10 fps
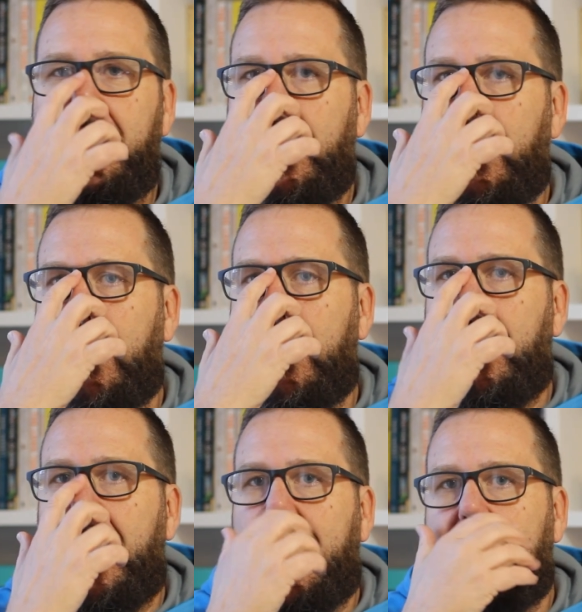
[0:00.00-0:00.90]

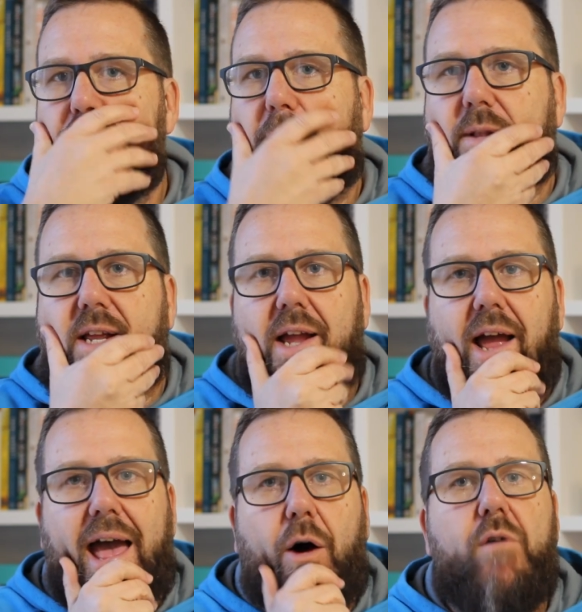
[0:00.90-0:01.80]
And probably
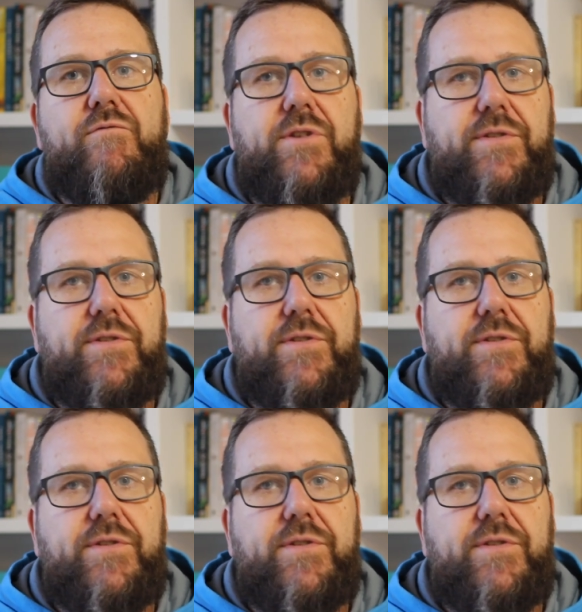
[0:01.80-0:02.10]
out of the